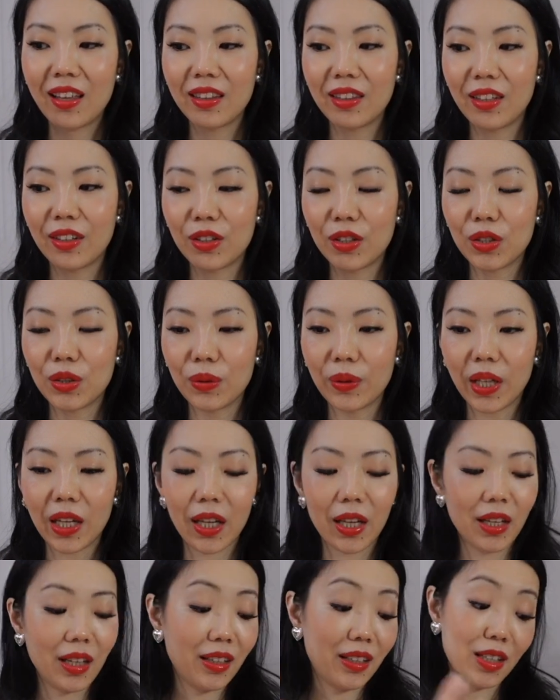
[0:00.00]
They're doing
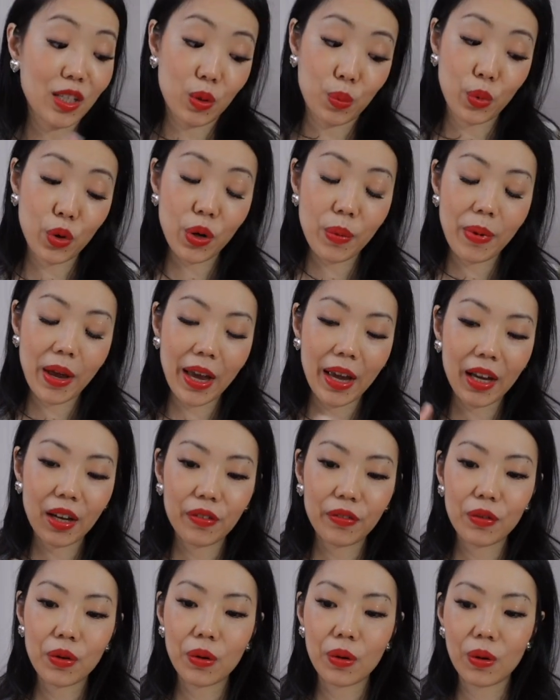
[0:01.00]
it in this boy bag,
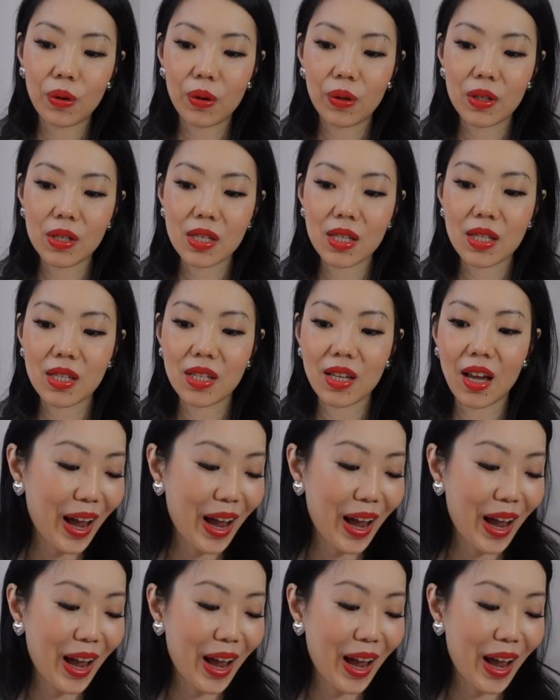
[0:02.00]
of course.